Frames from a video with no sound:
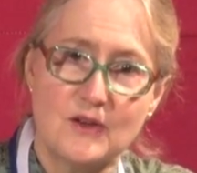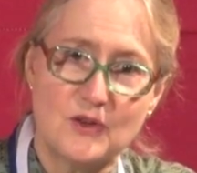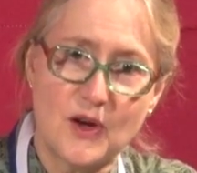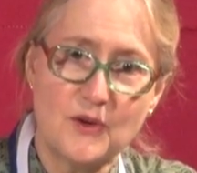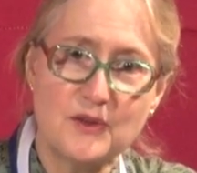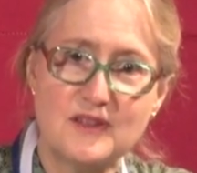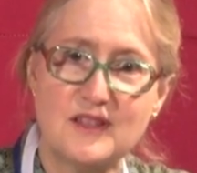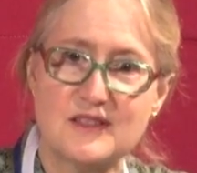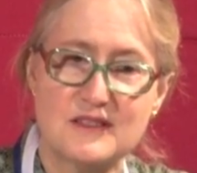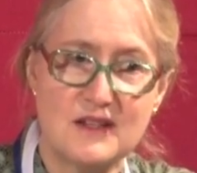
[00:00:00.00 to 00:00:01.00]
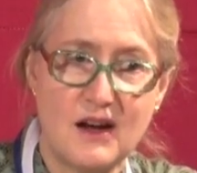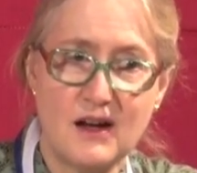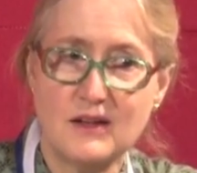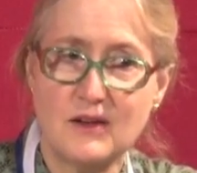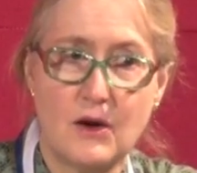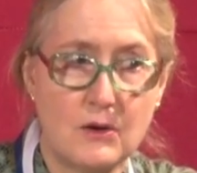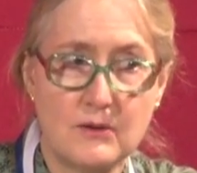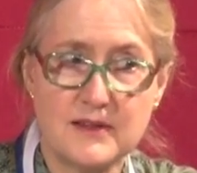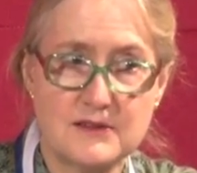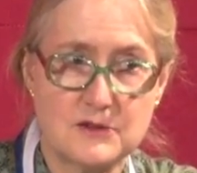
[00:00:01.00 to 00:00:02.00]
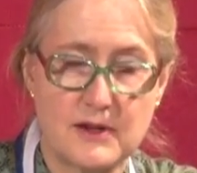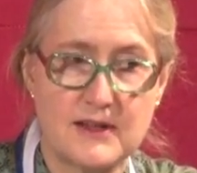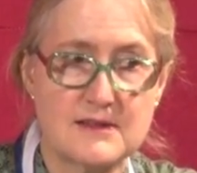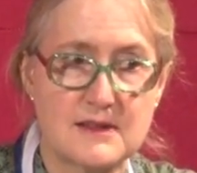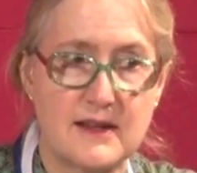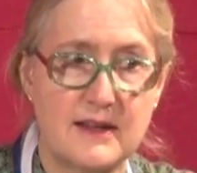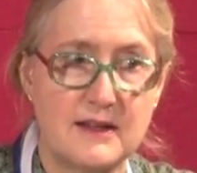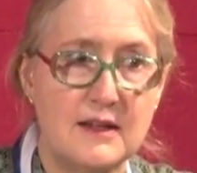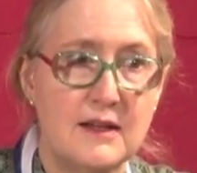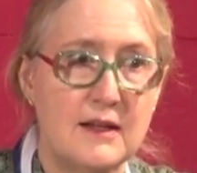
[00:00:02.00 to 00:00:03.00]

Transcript: growth does not always translate